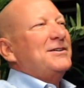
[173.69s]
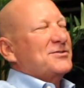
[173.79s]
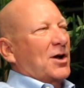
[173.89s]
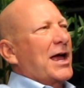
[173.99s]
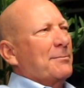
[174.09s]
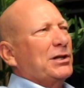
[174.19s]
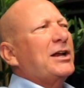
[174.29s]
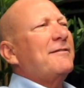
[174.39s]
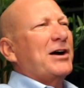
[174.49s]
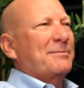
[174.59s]
So I had
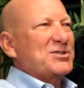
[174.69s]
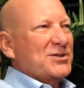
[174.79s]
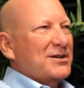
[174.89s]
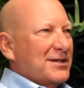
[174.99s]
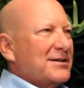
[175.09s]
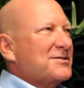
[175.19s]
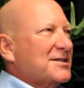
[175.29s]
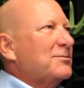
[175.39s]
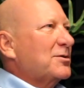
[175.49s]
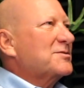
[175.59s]
plenty of opportunity to
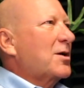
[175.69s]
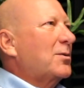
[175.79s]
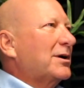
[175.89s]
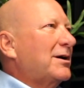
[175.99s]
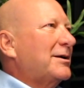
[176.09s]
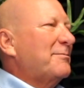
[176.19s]
see what was going on.